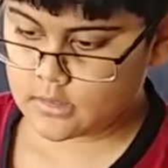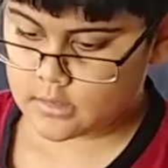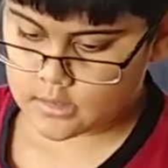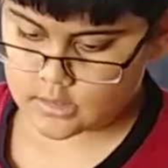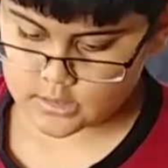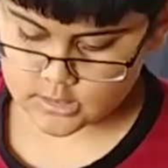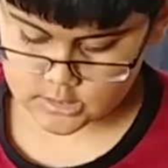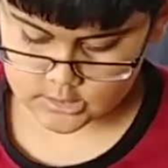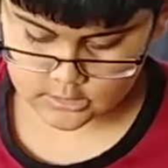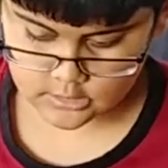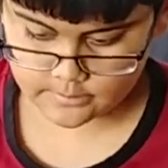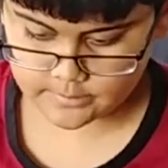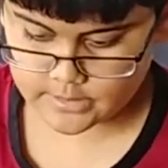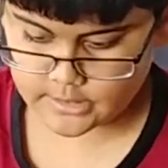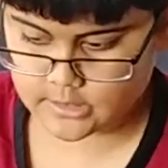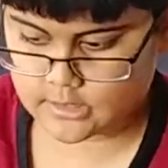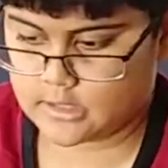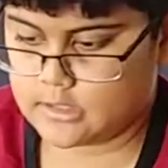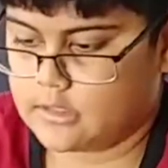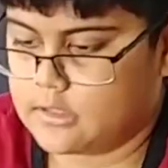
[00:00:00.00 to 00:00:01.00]
So I'm
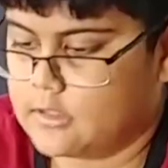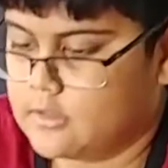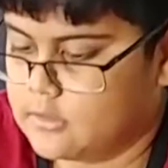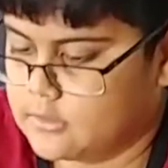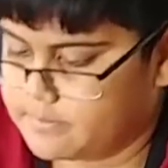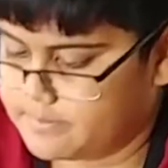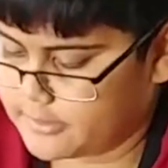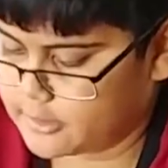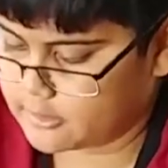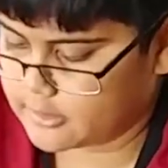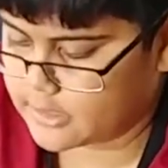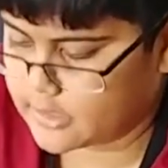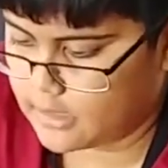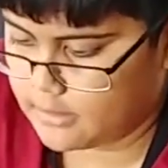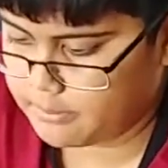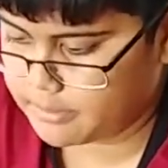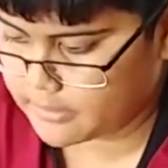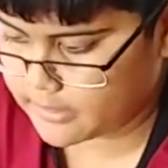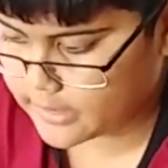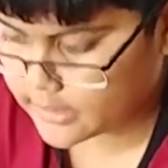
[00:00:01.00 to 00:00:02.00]
gonna go boot it
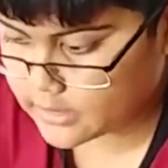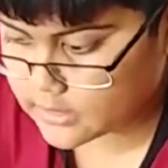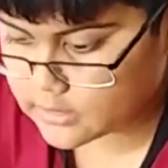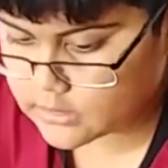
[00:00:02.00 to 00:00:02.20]
up now.